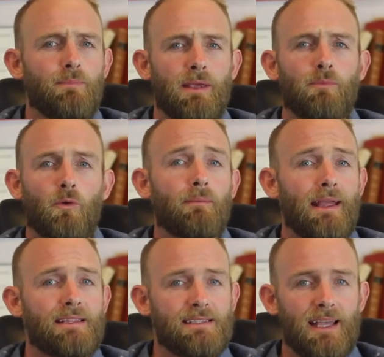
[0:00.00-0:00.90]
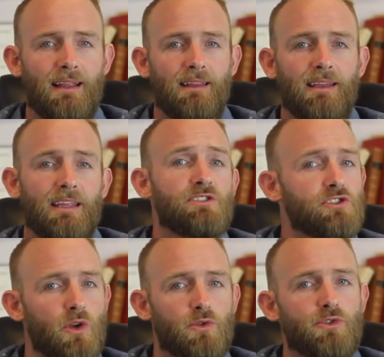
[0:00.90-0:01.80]
people remain silent in
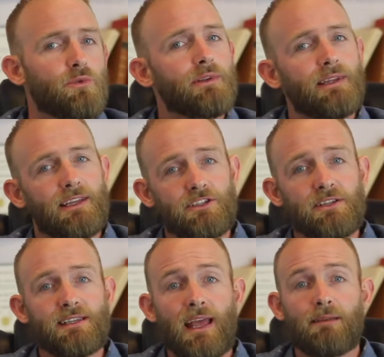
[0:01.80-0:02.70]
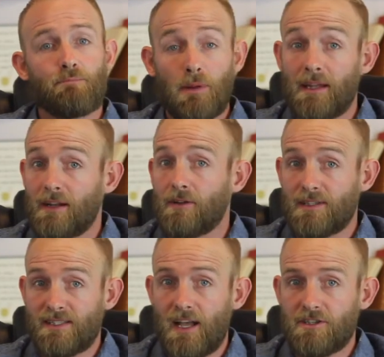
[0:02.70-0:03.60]
social, religious, and political
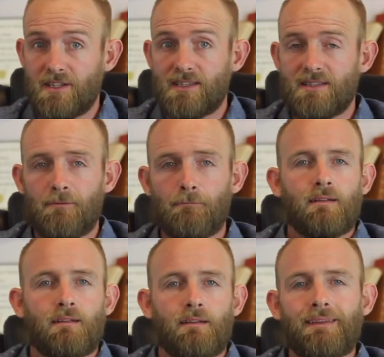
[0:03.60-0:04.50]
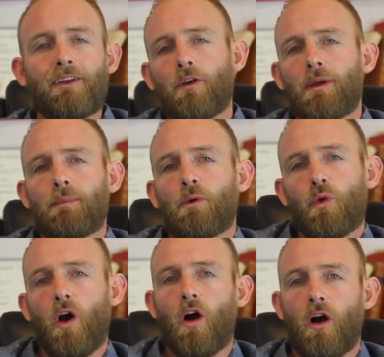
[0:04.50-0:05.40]
discussions. Now, don't get me
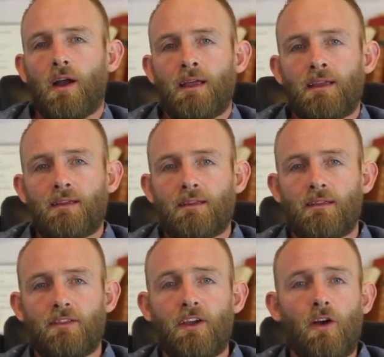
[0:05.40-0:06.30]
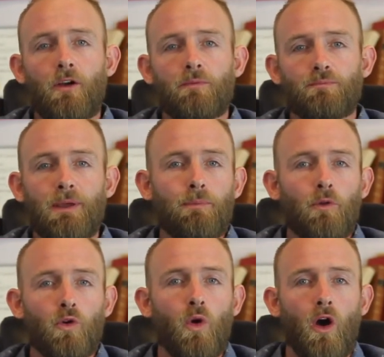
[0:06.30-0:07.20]
wrong. There are
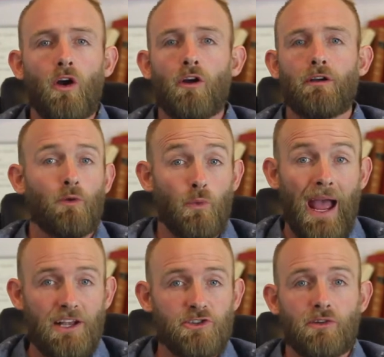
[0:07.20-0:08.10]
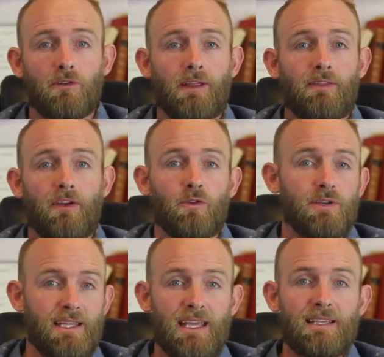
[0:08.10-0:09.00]
people who are irrational in their
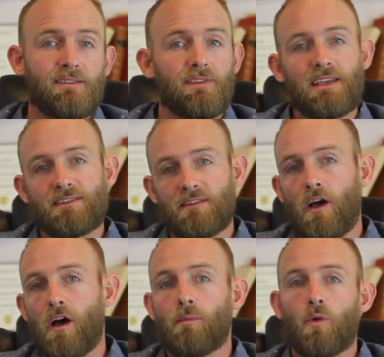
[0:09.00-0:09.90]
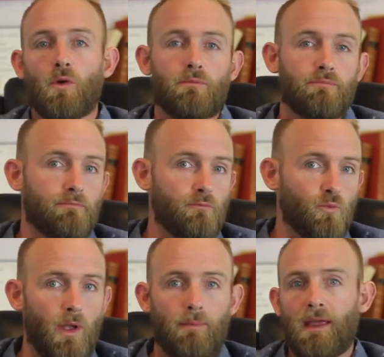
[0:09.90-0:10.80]
critiques of Islam or
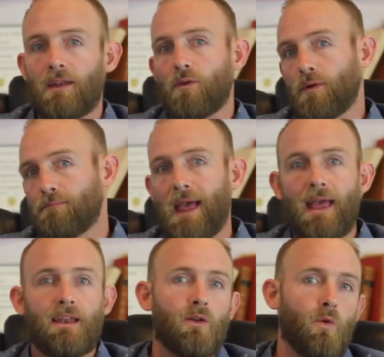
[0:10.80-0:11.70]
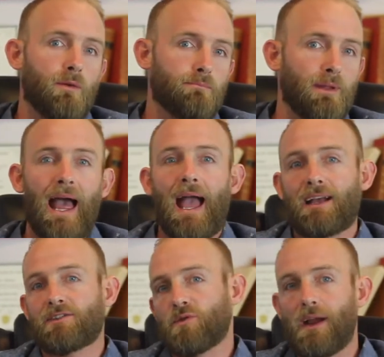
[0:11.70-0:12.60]
women or men or
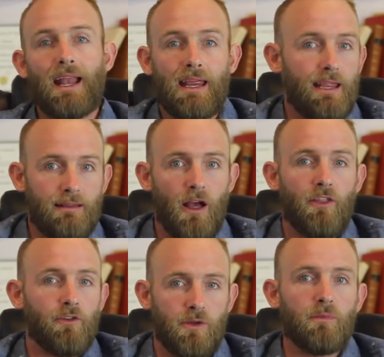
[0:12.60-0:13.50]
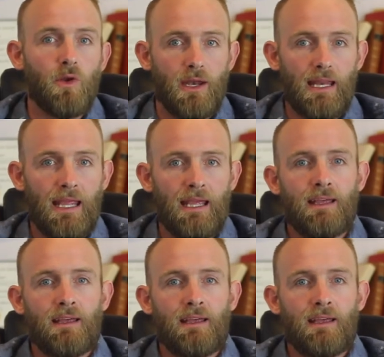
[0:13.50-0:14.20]
blacks or any other community.